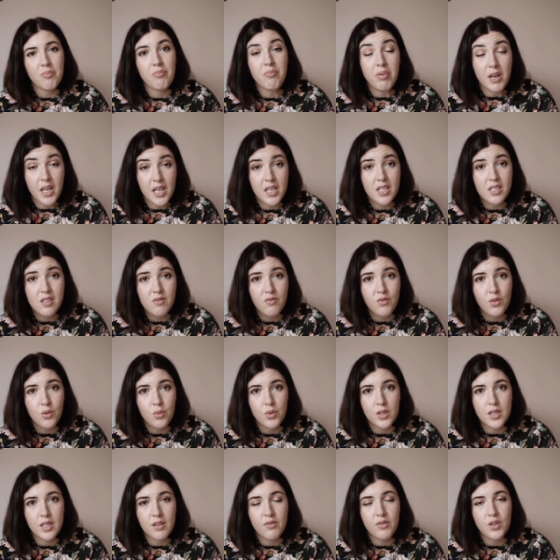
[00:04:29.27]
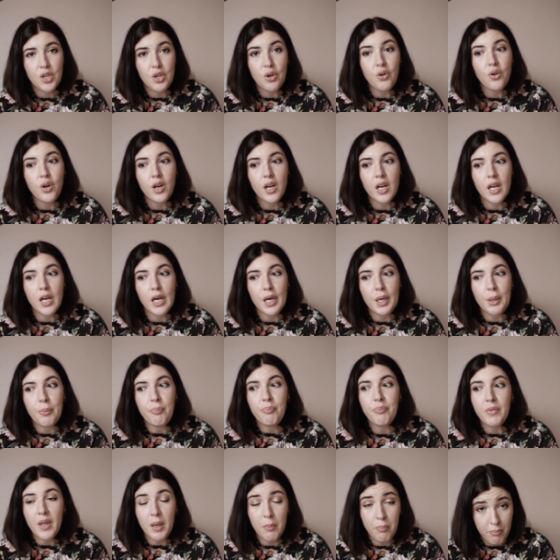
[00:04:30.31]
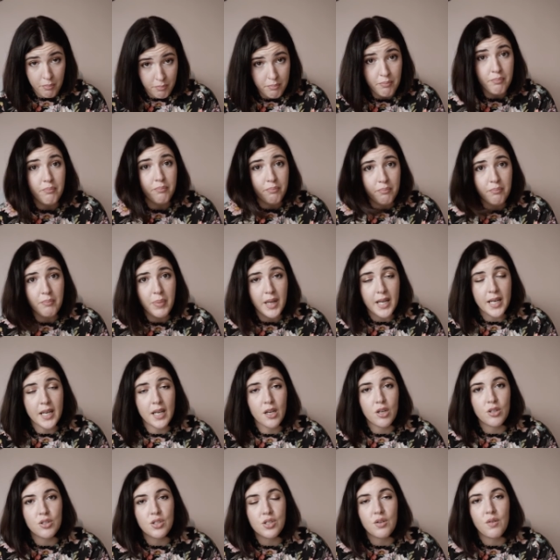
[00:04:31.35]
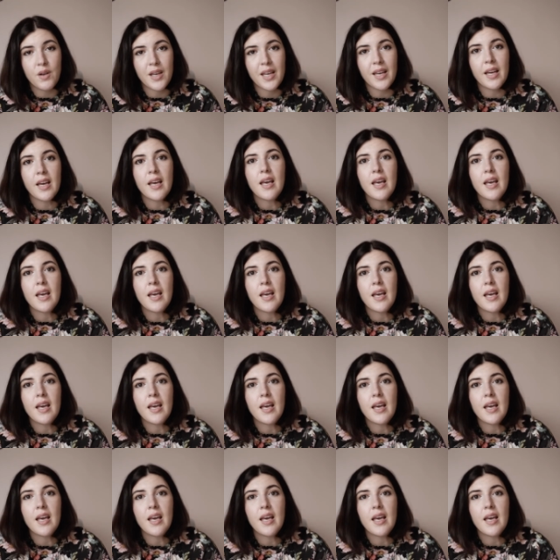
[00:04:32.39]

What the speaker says: place for whatever you're planning on doing.